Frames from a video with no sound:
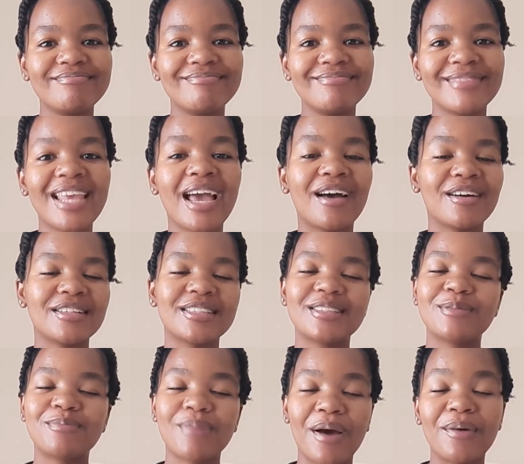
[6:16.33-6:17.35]
yeah,
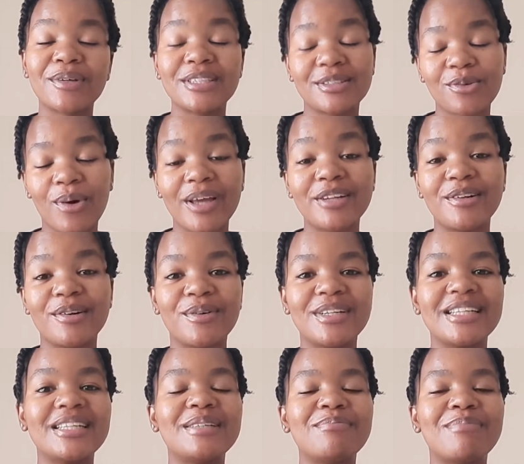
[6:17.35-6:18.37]
I was quite
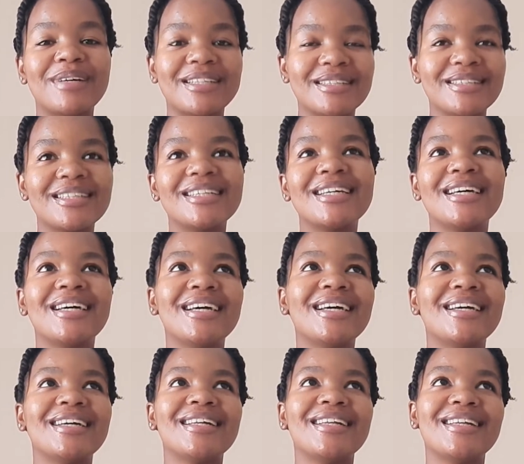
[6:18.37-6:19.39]
lonely, but
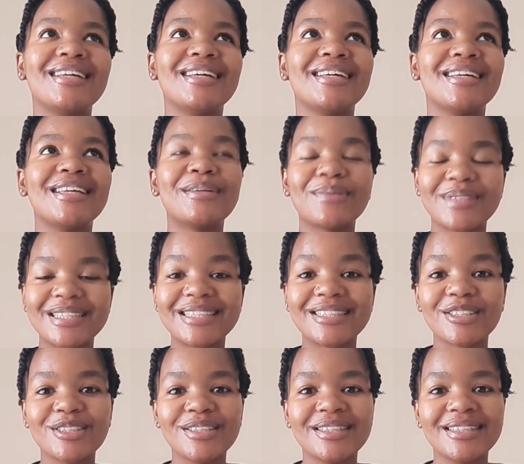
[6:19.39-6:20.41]
it was
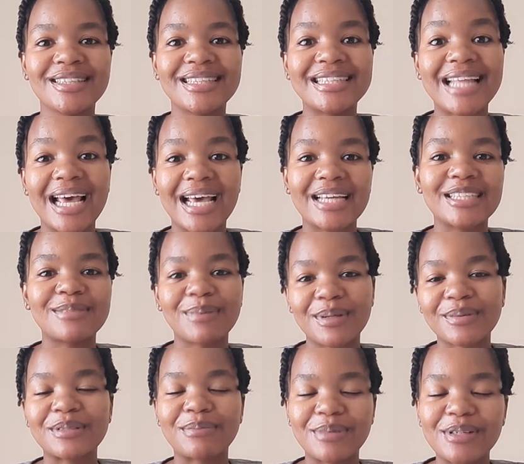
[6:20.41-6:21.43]
still nice, but I
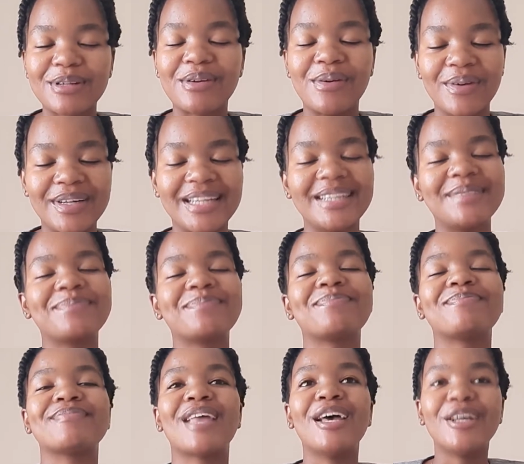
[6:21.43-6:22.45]
was a bit lonely.
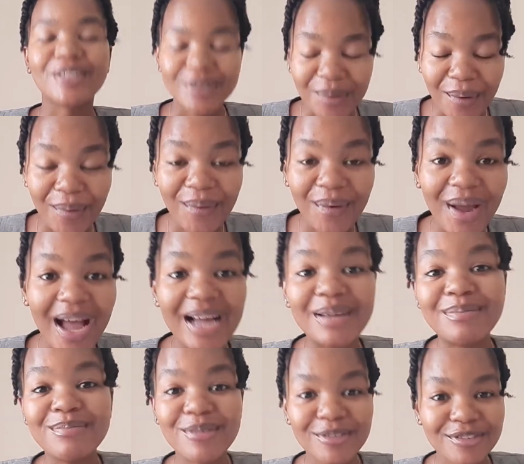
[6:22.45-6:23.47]
So I
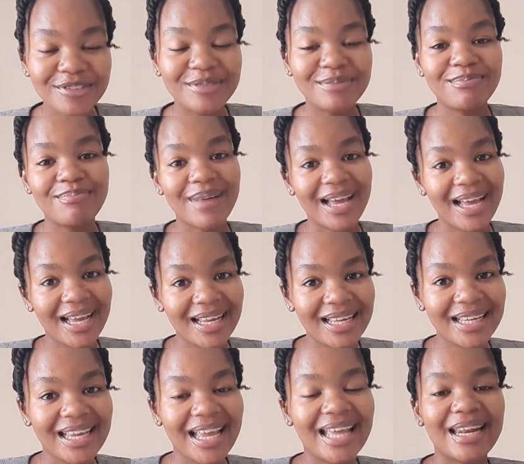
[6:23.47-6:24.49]
moved
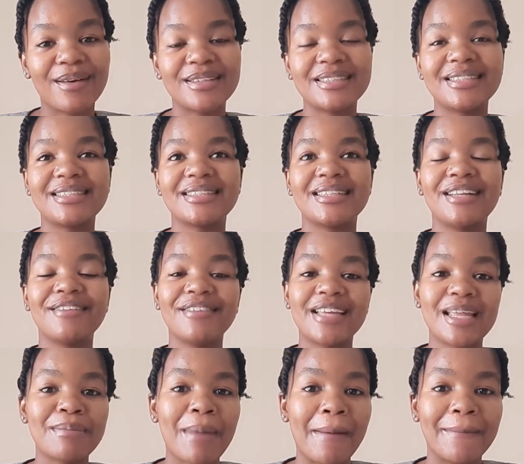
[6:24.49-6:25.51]
back, and I was living
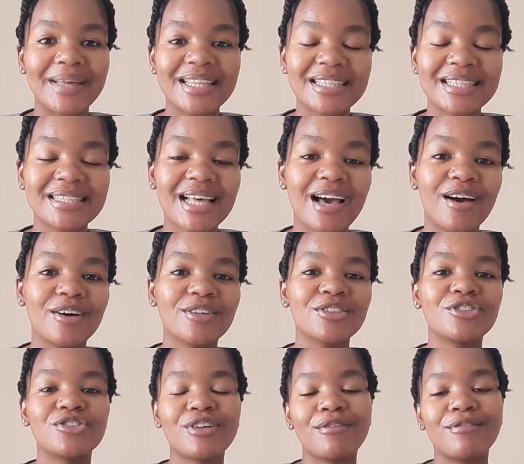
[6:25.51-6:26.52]
in my mother's
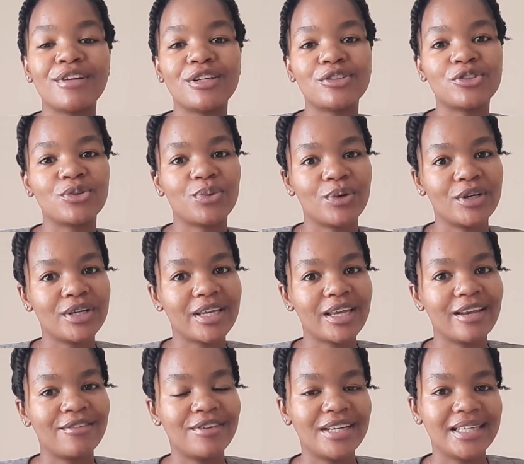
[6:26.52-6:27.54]
house, traveling to work
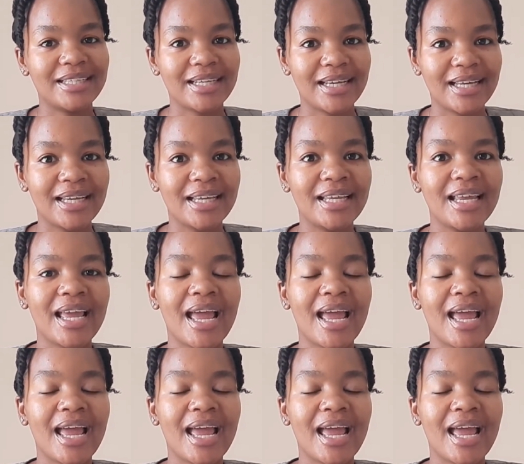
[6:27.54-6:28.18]
every day.